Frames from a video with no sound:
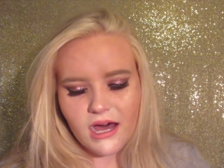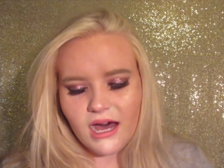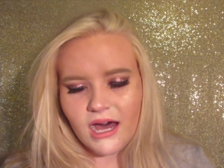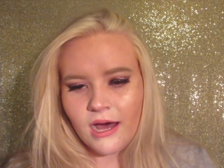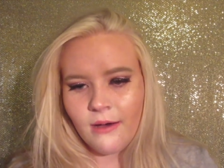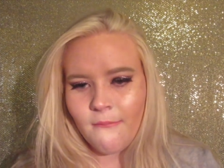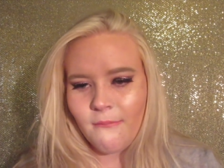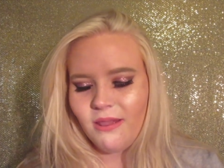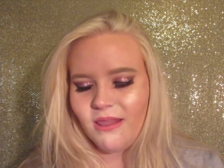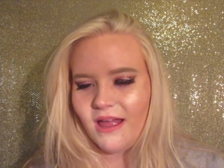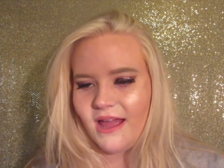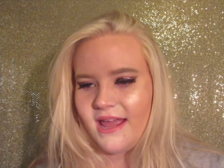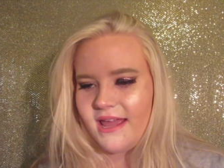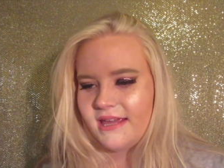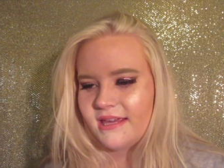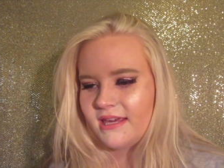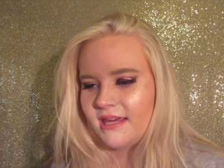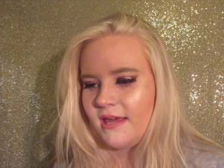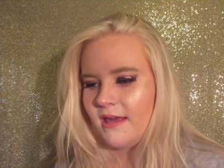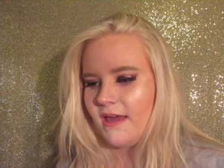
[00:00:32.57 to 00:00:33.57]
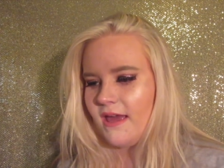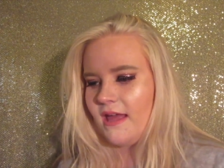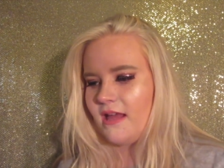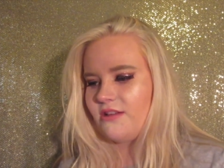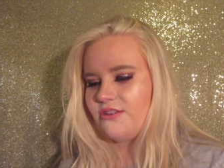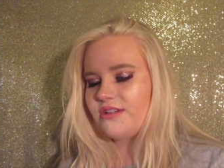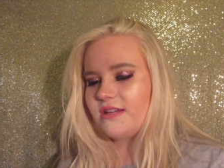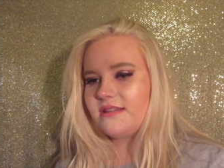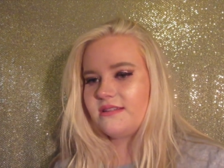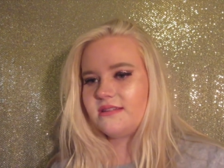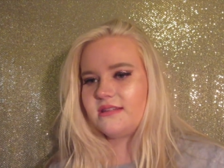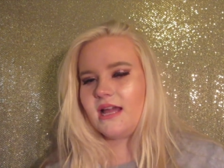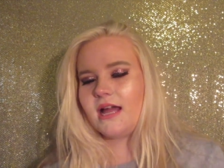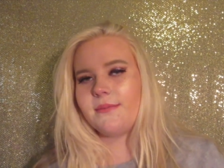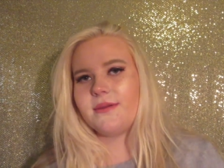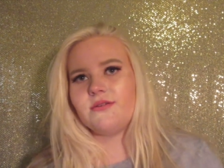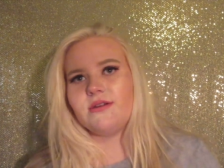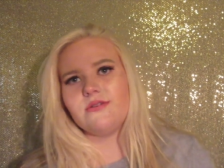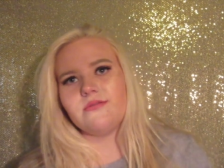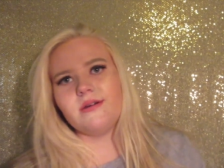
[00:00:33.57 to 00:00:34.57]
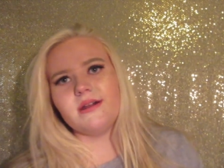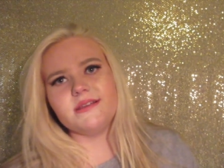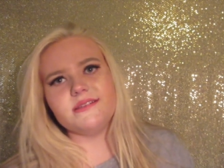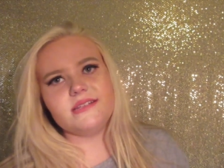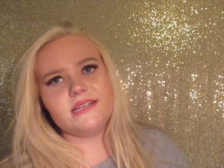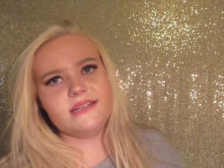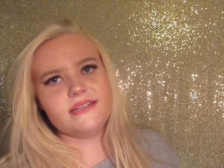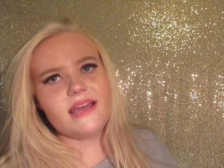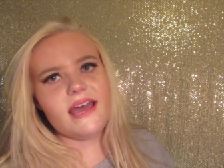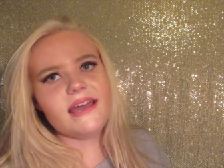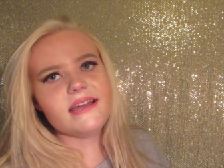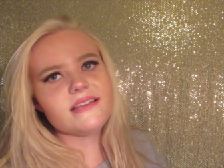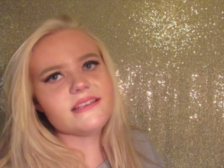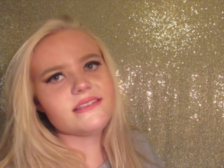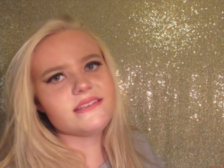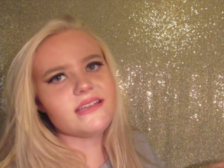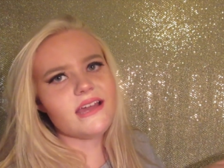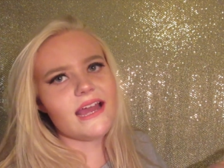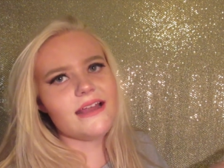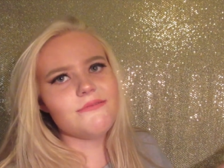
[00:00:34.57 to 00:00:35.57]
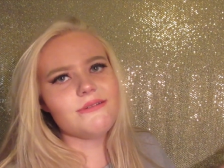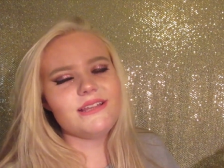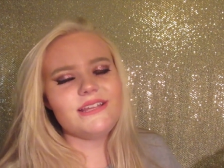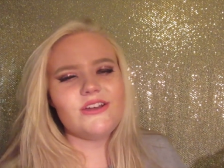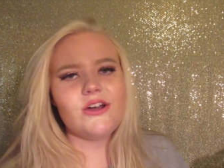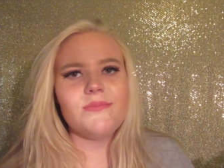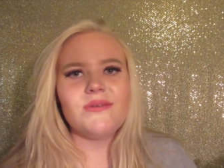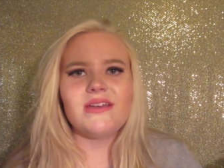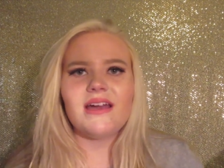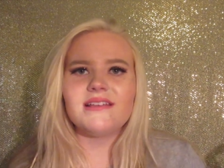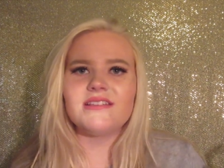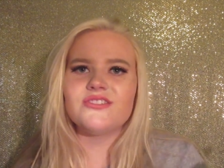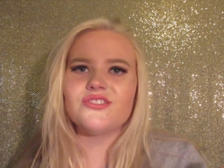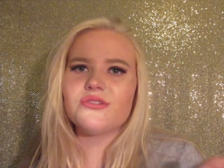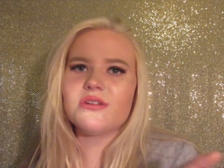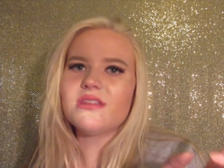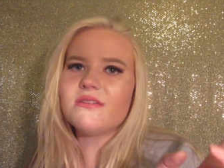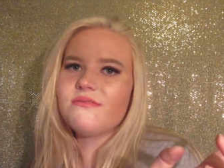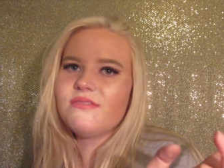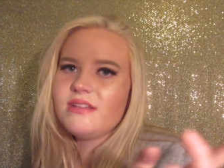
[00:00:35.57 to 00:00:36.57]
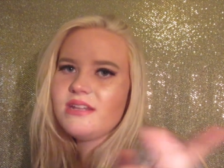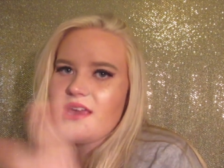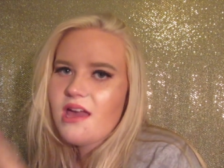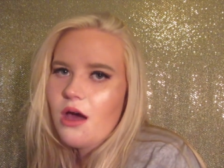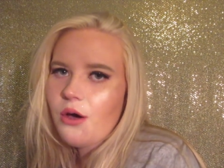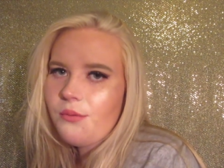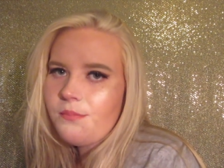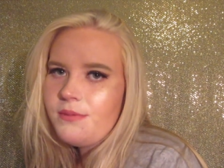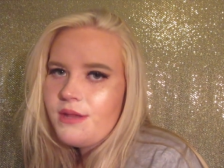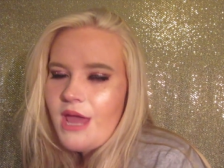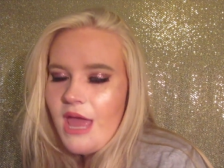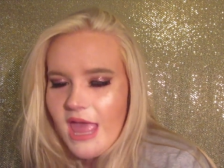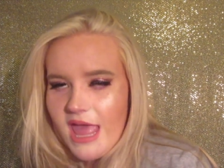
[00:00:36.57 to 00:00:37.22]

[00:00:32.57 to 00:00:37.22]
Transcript: um, like and just tell me what you want to see next. I really hope you guys enjoy the video.